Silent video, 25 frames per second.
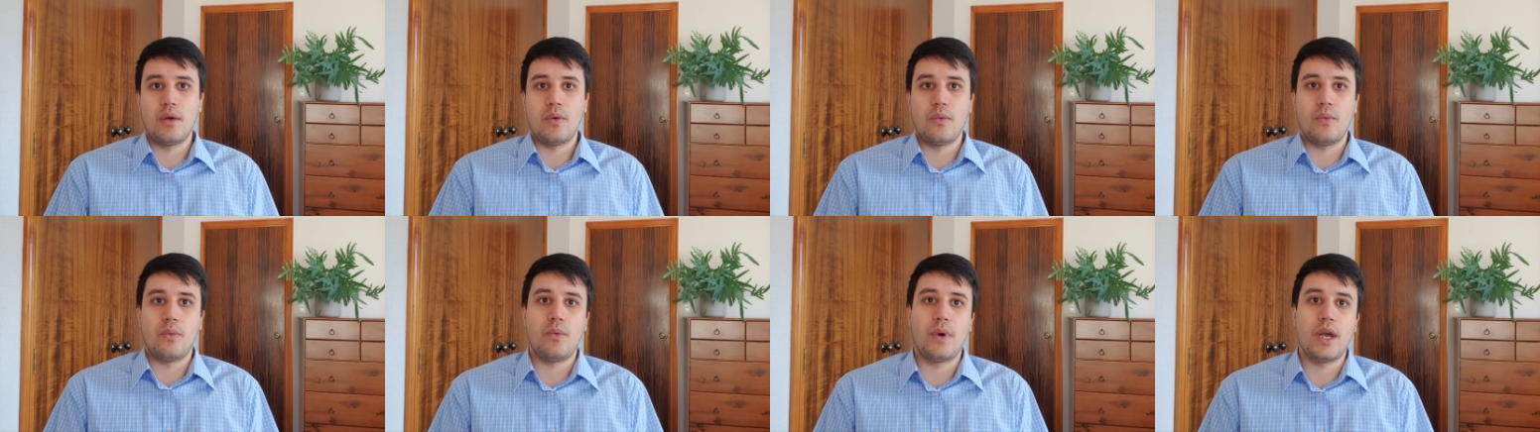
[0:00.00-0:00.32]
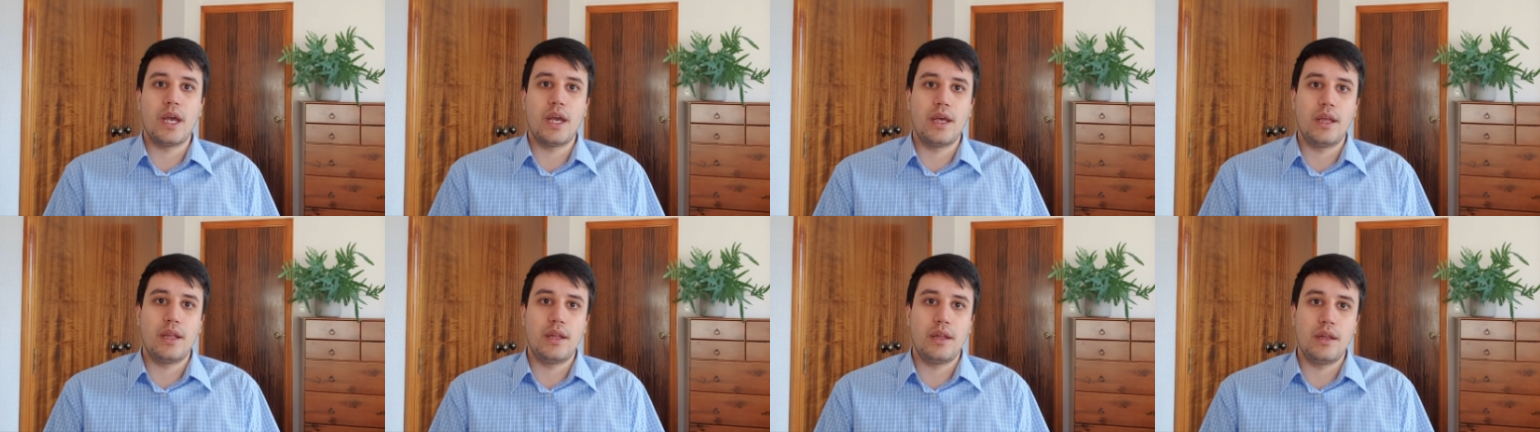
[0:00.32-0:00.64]

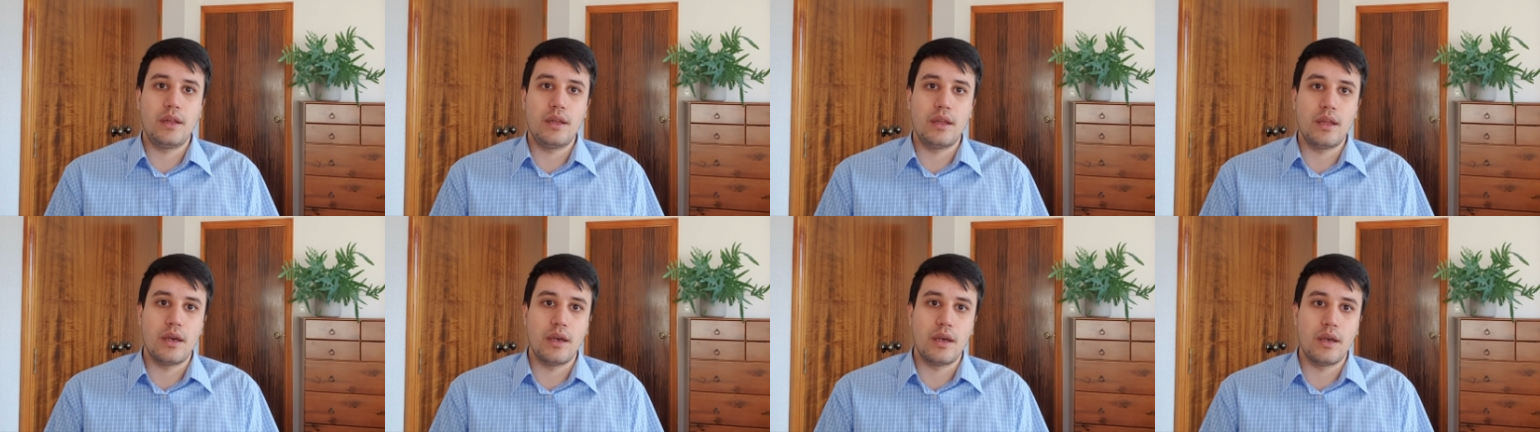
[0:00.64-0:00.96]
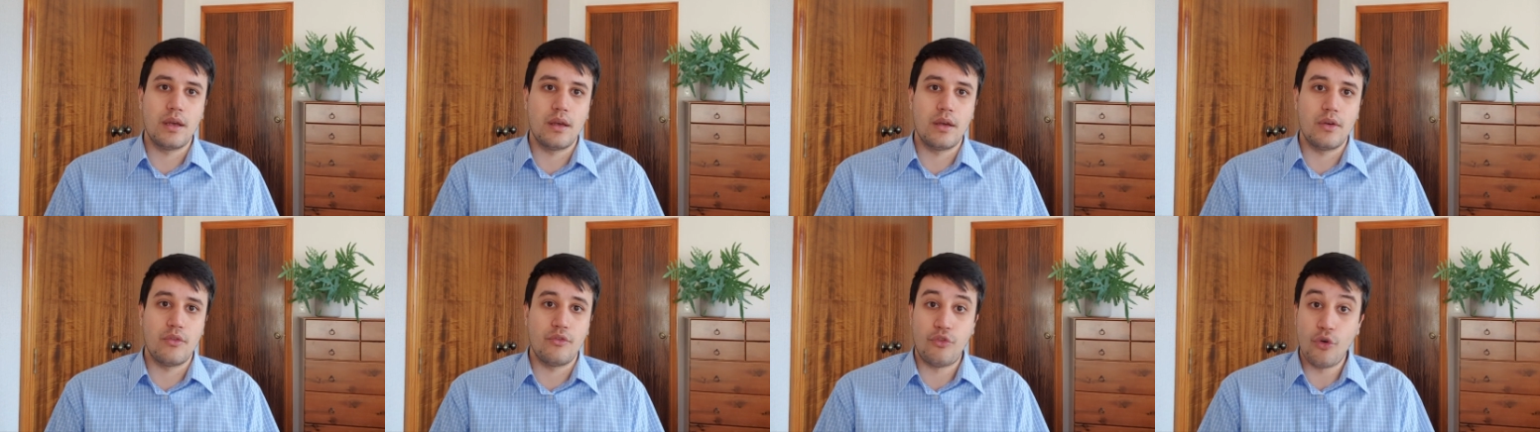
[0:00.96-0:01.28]
Well,
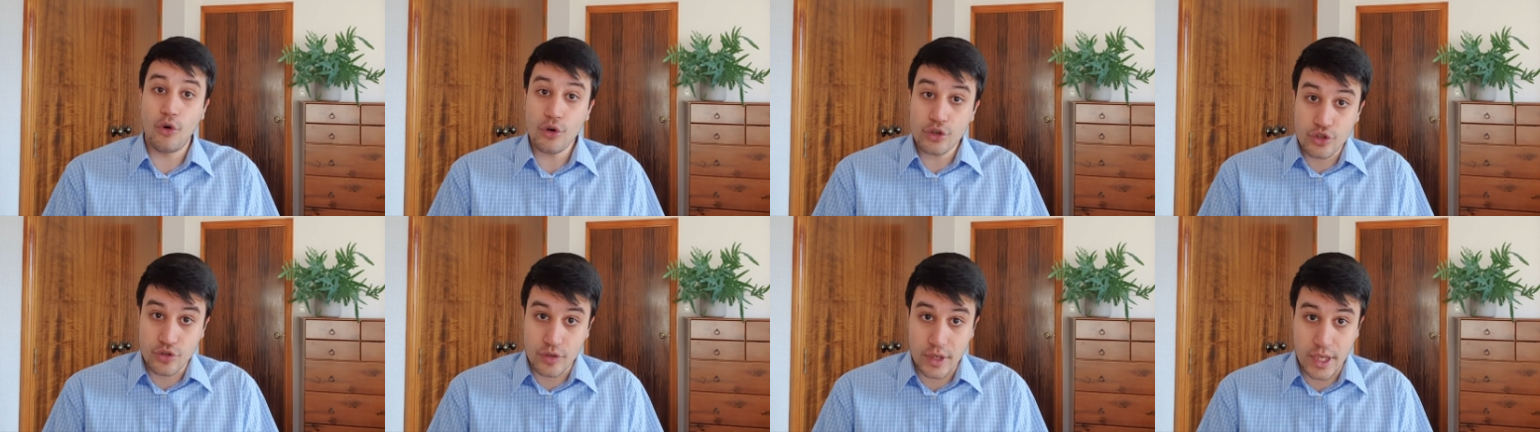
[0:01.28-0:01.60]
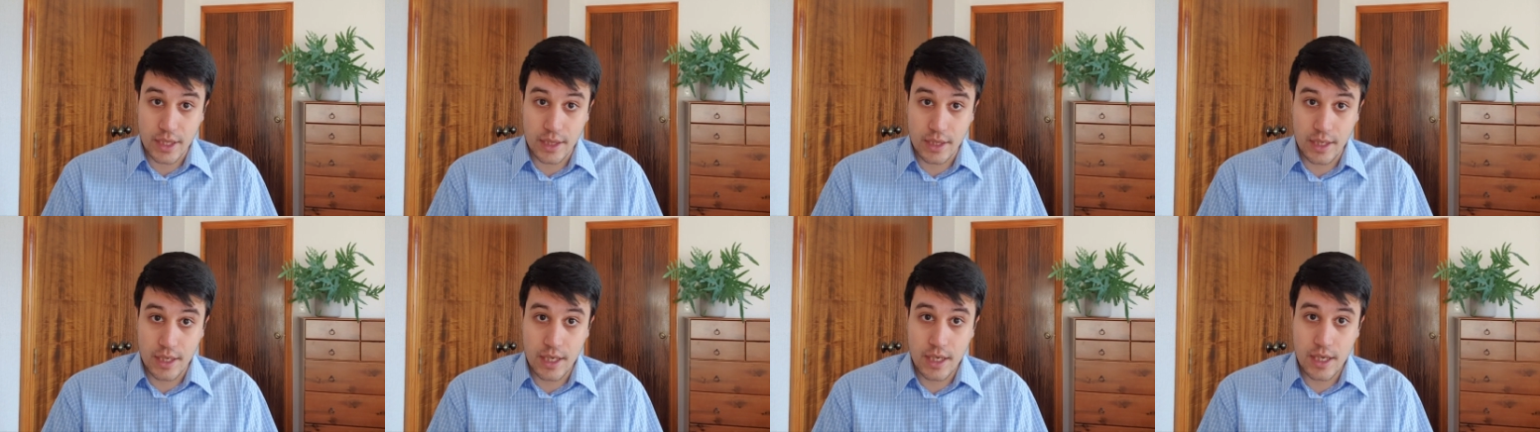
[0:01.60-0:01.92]

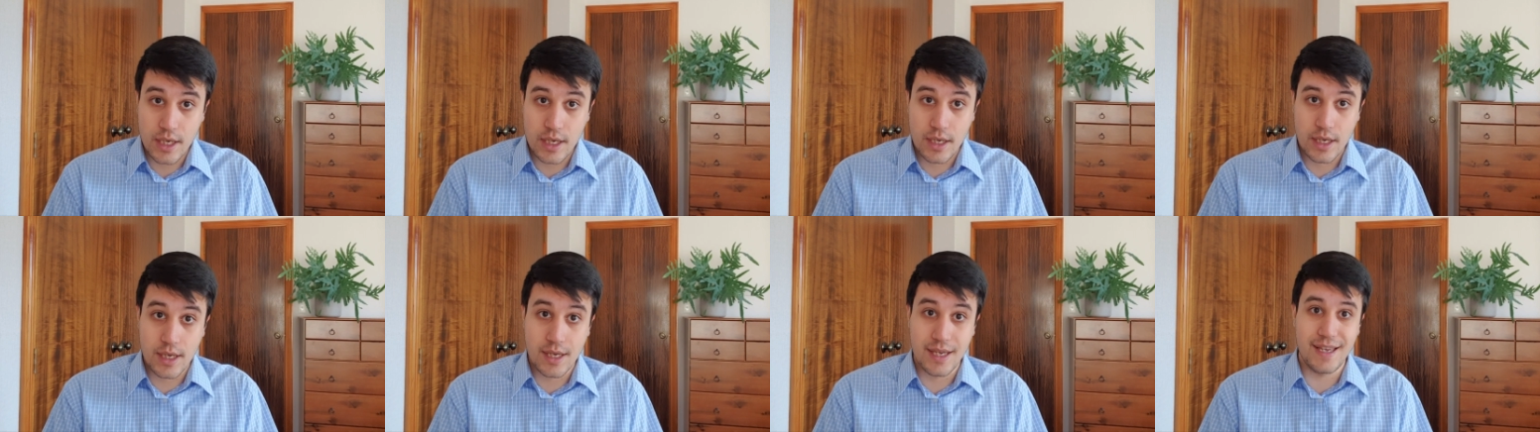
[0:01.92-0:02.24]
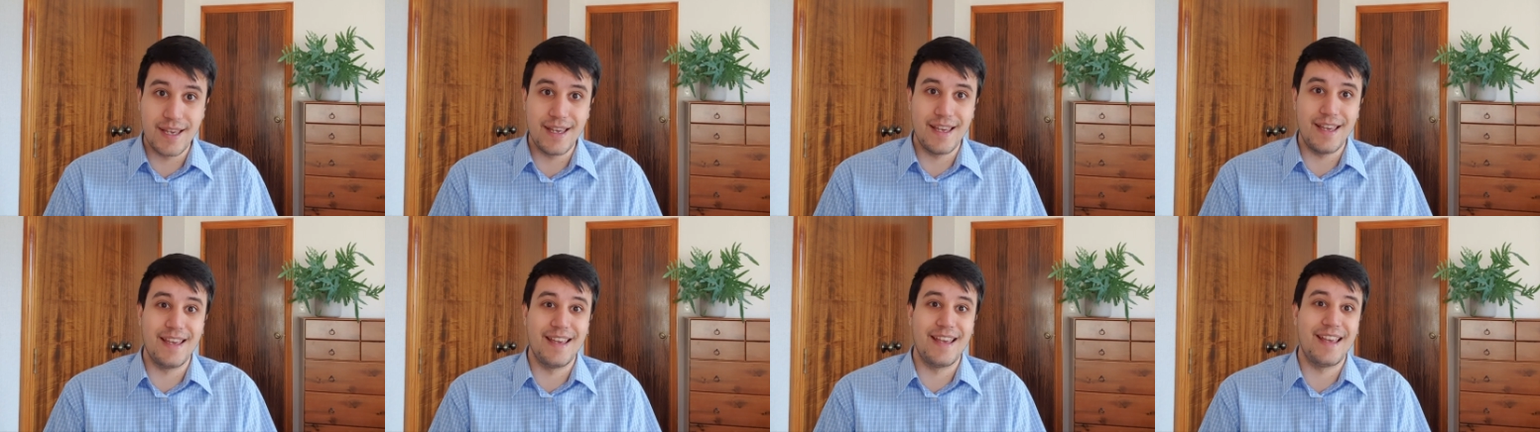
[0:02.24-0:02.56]
fortunately,
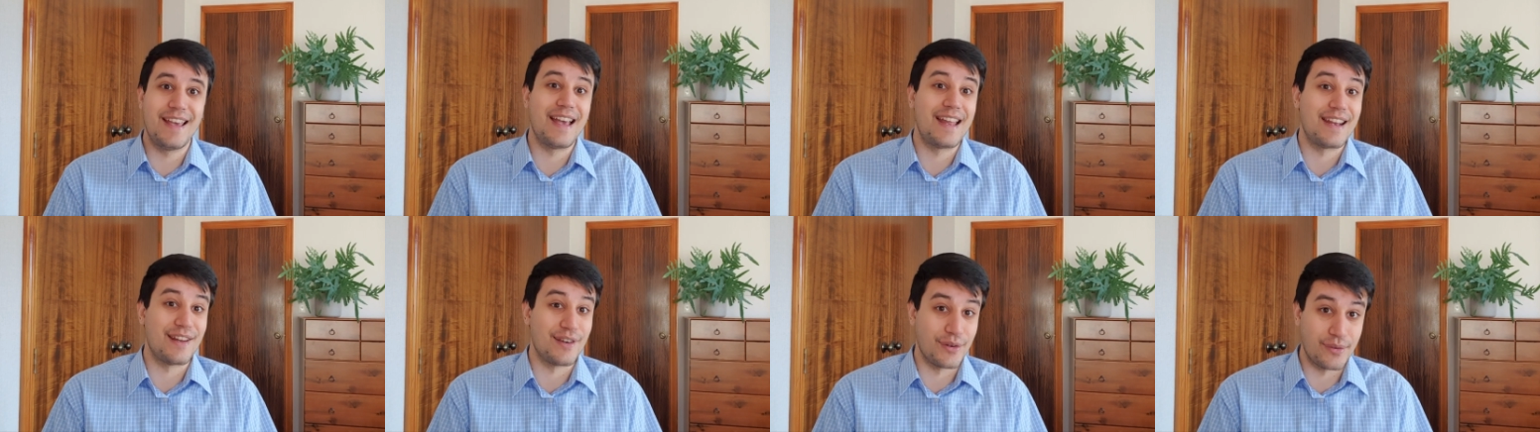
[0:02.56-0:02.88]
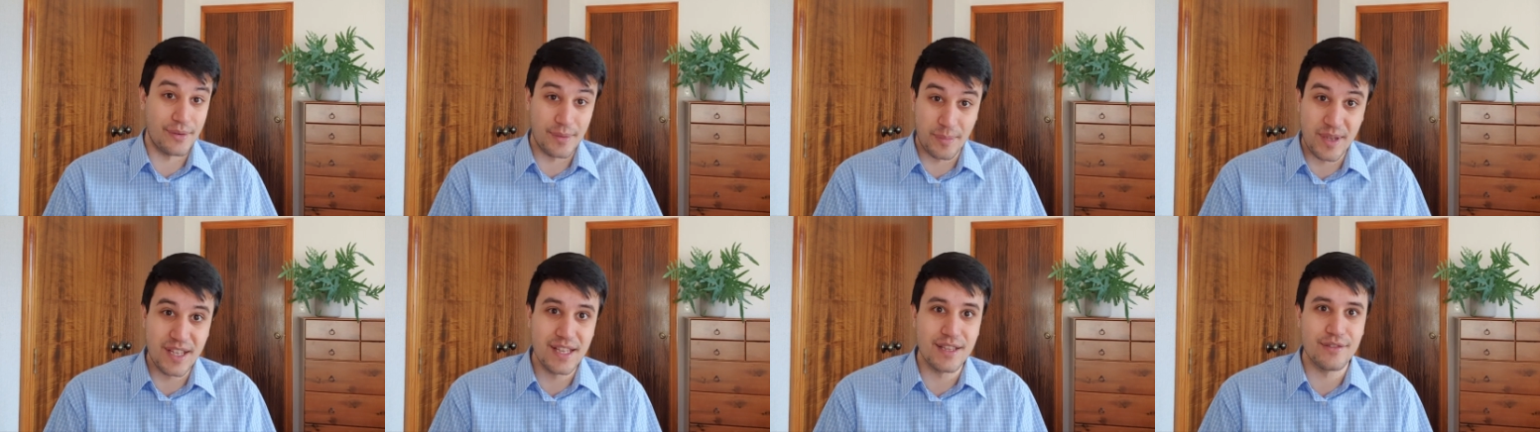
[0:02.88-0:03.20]
and I
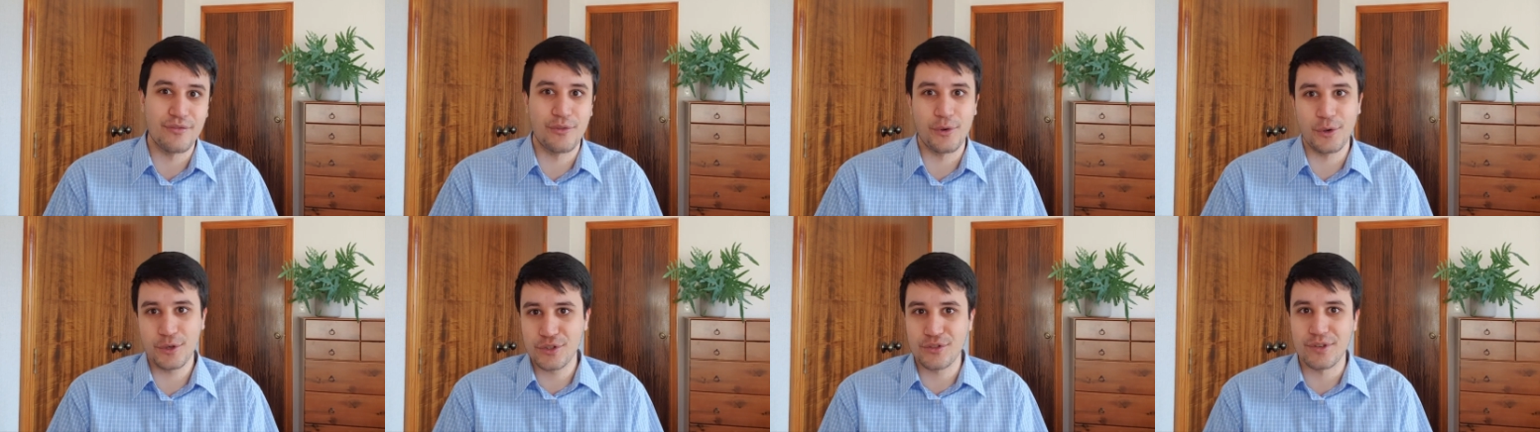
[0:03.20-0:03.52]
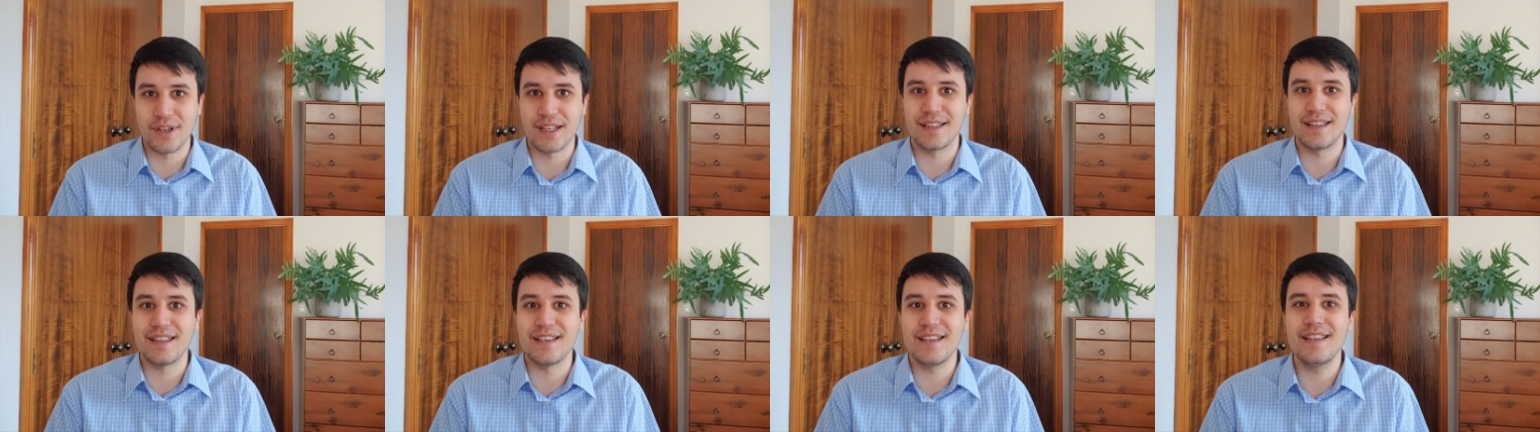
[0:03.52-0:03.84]
repeat,
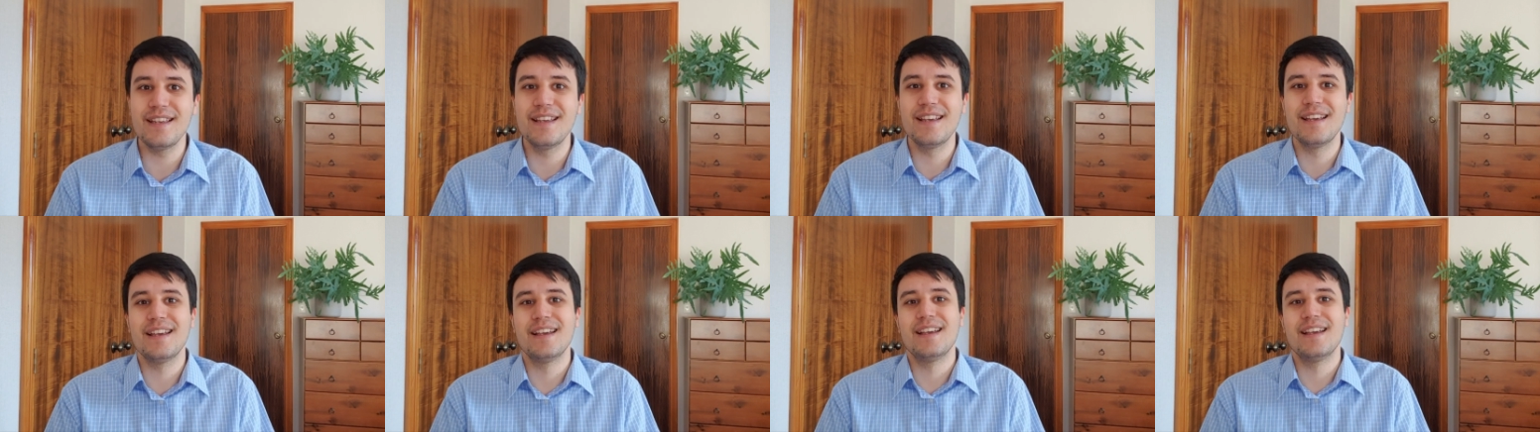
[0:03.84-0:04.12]
fortunately,